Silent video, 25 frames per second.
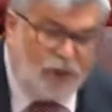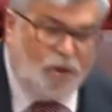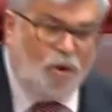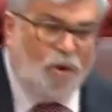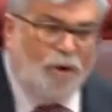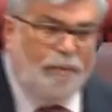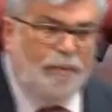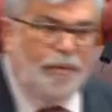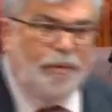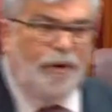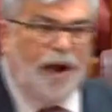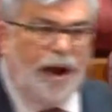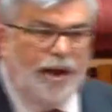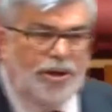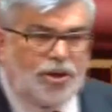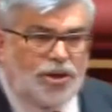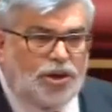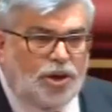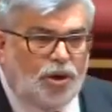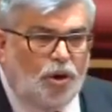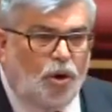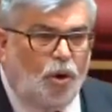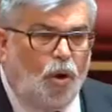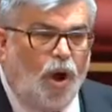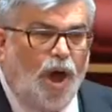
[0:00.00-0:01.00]

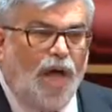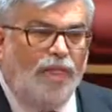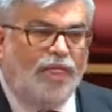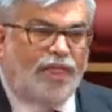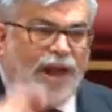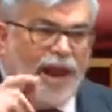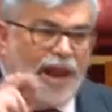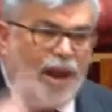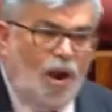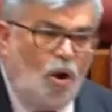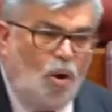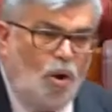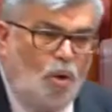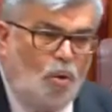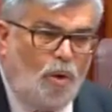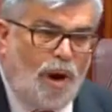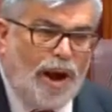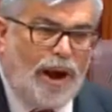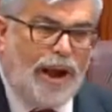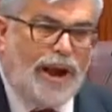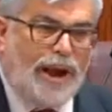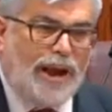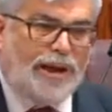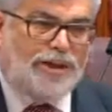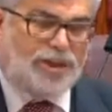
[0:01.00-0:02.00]
corporation law. That
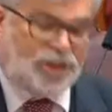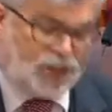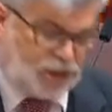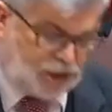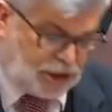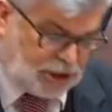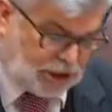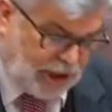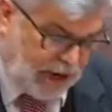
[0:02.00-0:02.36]
already exists,